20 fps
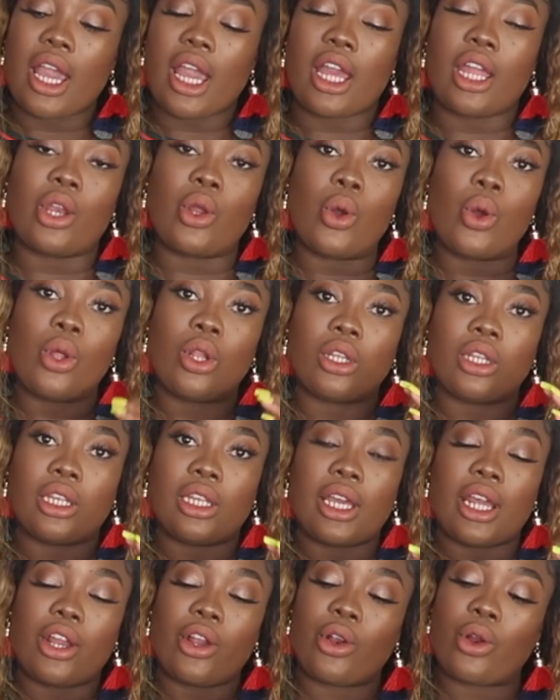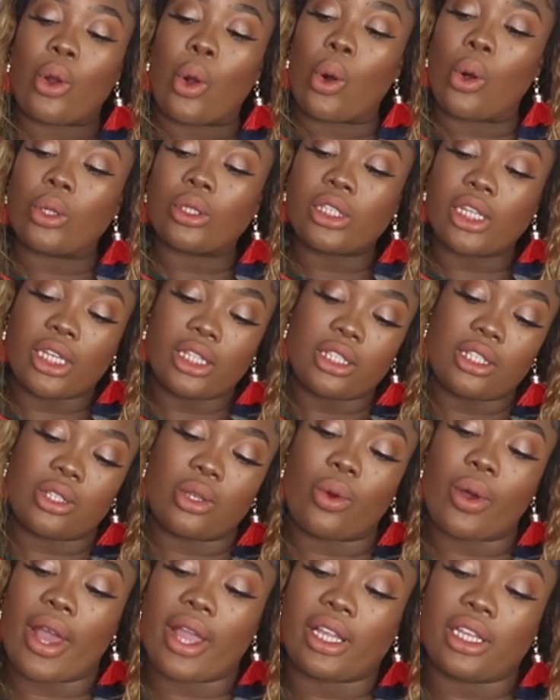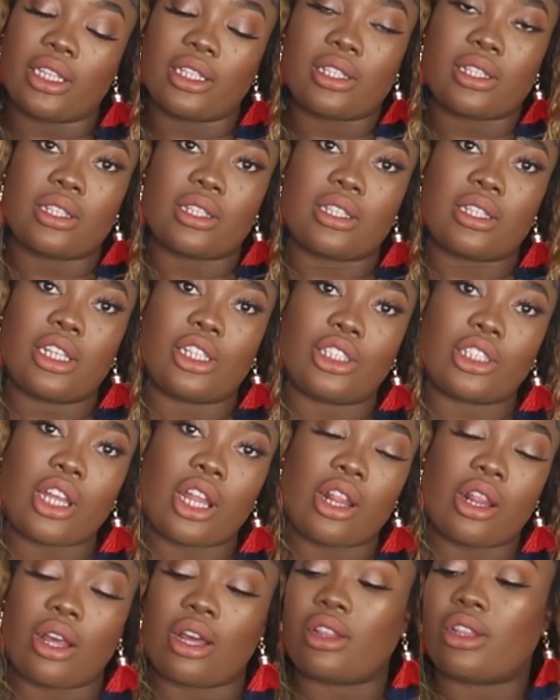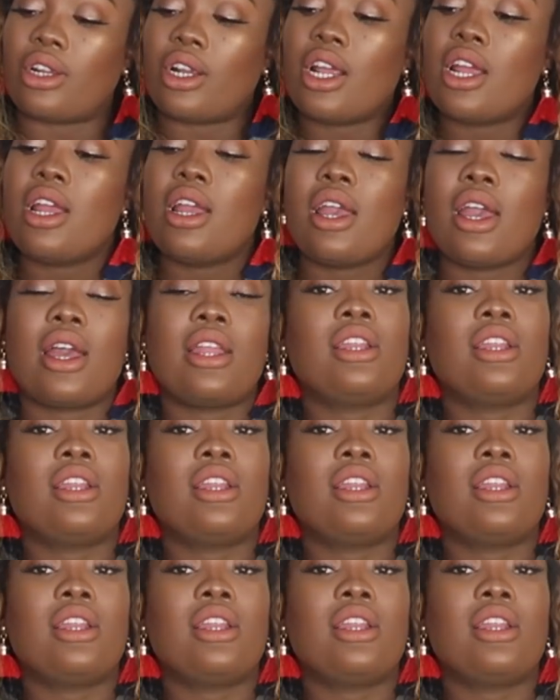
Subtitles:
and let her hold it so I can stitch another.